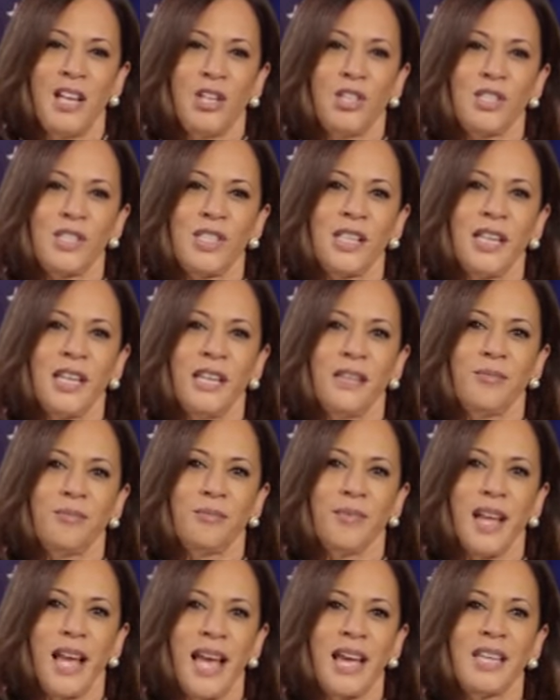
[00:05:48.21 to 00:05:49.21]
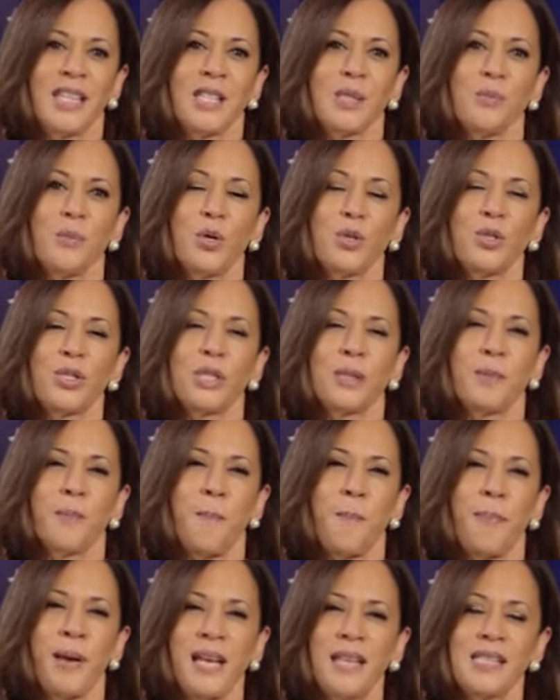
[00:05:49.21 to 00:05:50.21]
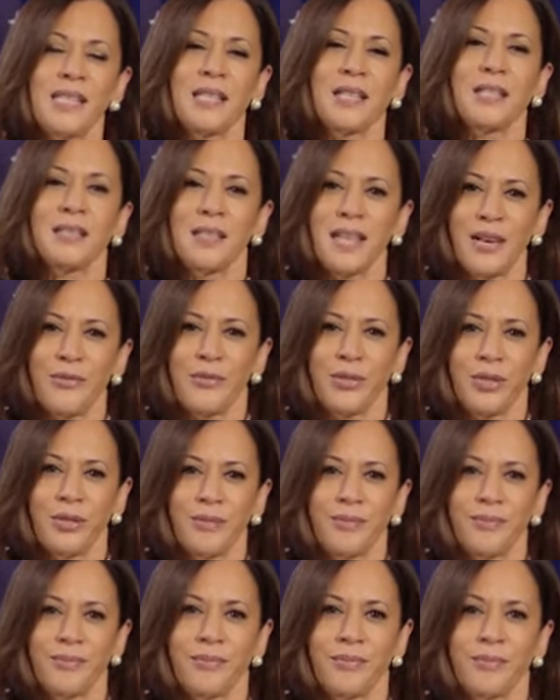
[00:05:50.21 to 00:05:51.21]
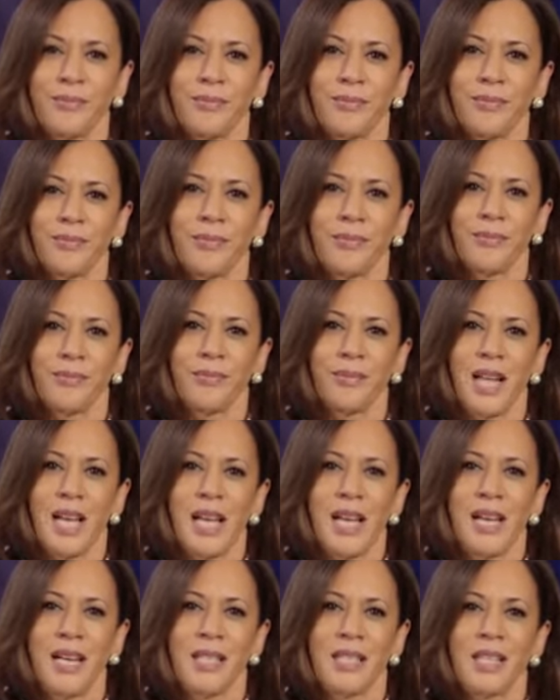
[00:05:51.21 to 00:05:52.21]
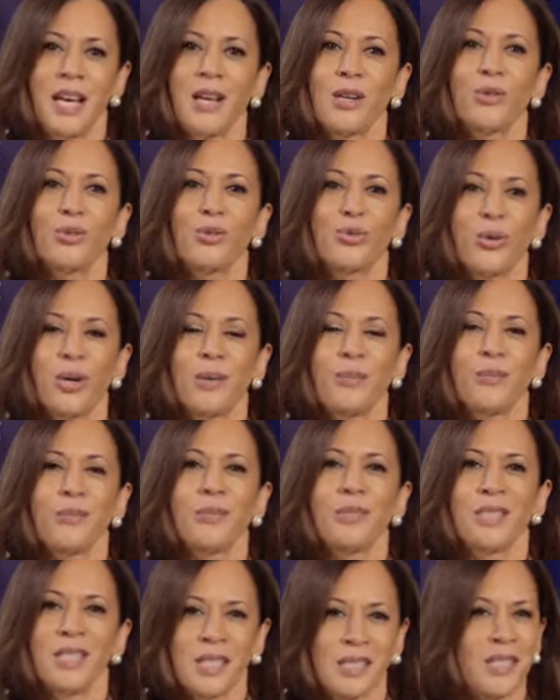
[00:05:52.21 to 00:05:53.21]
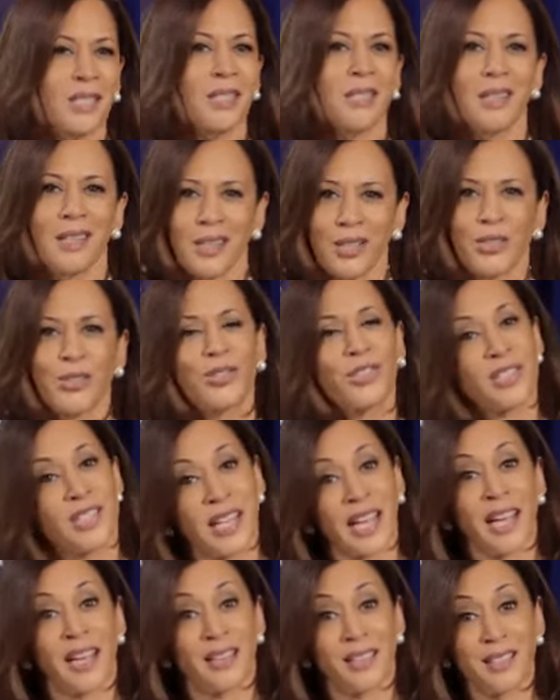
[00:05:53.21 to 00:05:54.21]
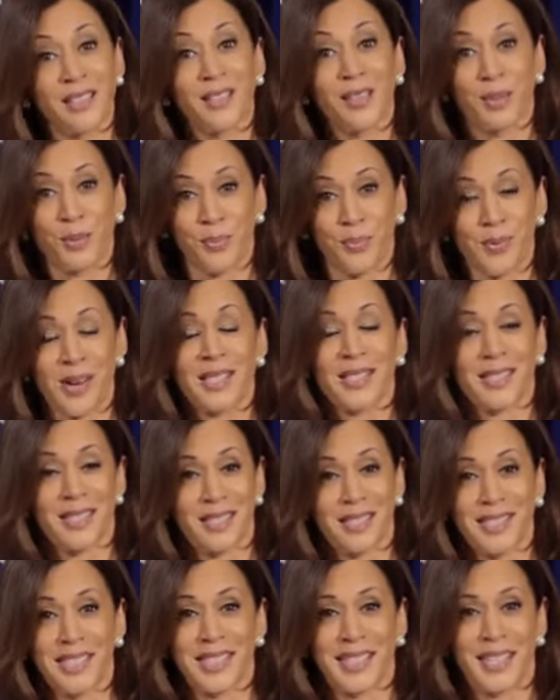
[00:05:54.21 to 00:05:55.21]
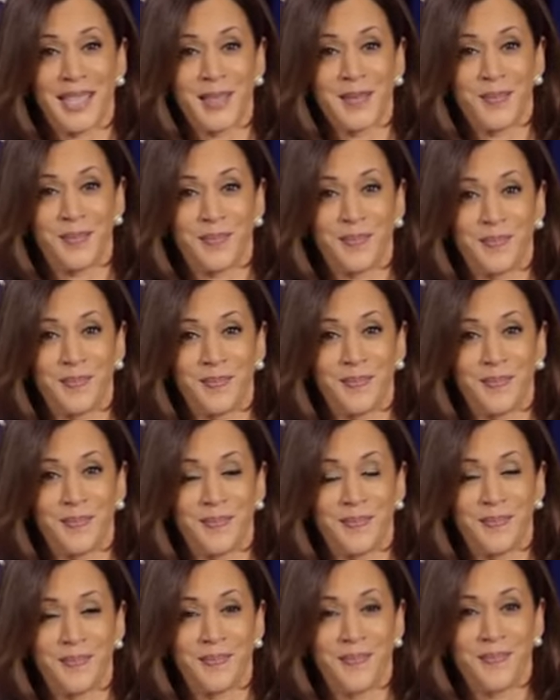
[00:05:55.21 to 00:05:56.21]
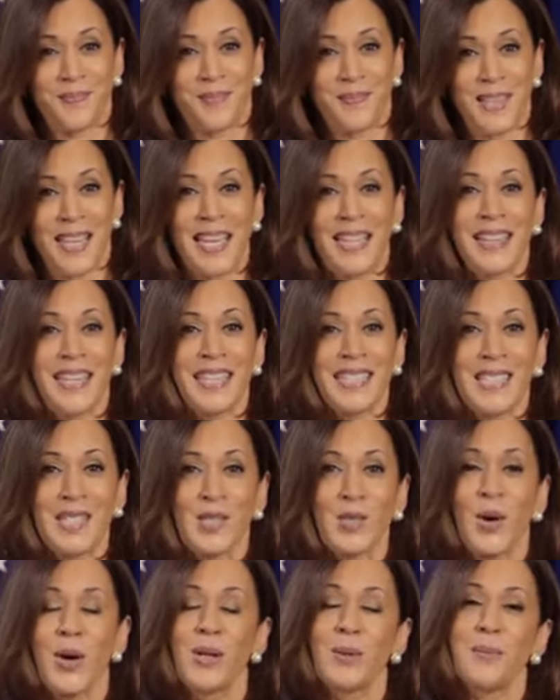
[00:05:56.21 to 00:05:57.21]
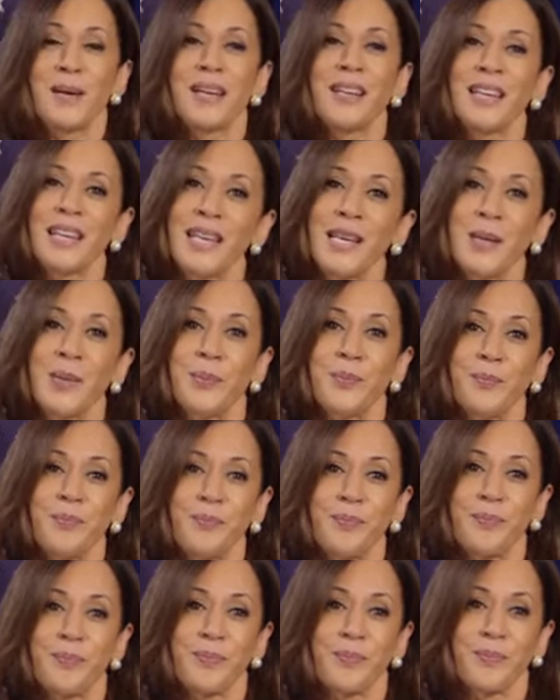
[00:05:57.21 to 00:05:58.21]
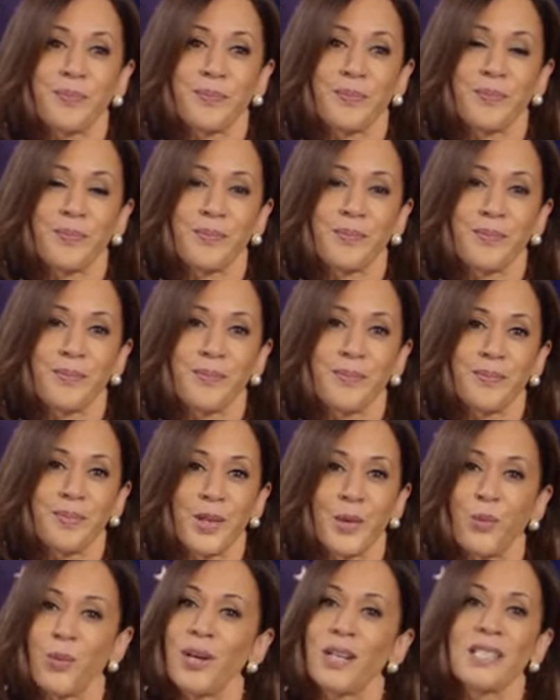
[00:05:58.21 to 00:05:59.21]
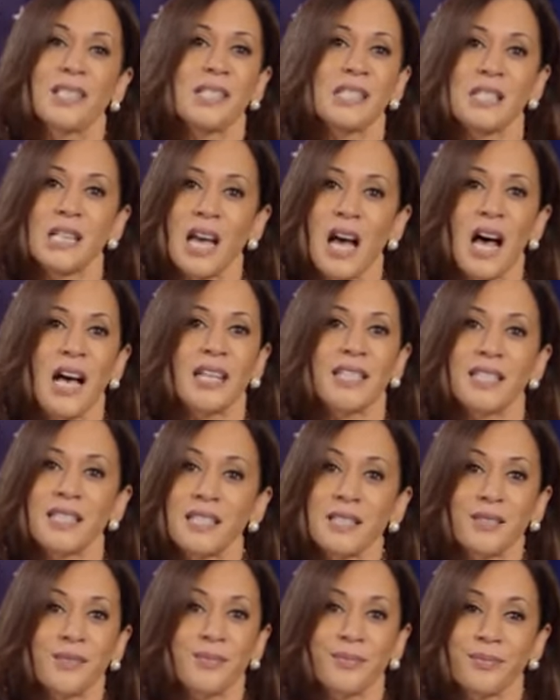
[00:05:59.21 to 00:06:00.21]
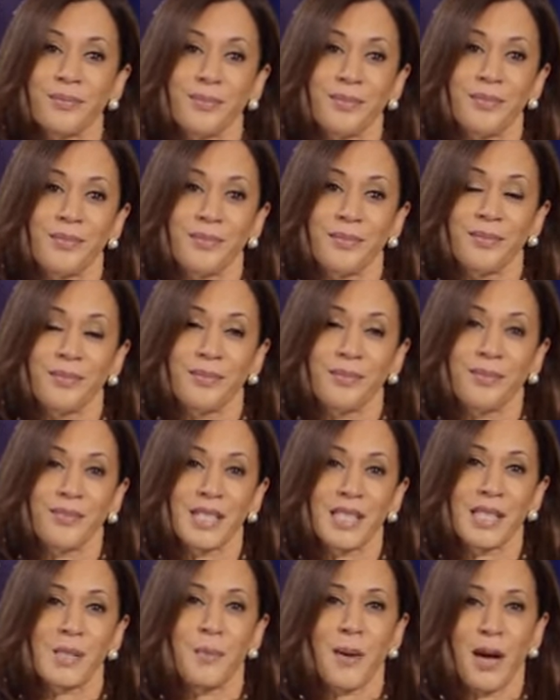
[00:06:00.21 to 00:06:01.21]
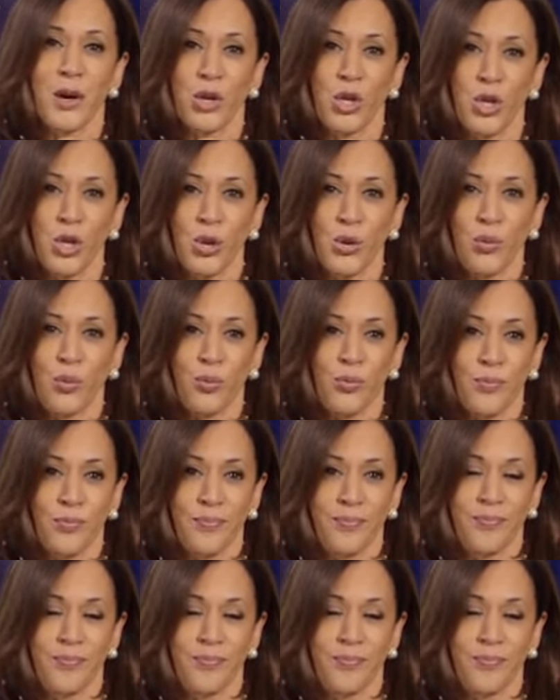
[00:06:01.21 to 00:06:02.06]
You see, at its most basic level, Donald Trump doesn't understand the presidency. He thinks it's all about him. Well, it's not. It's about you.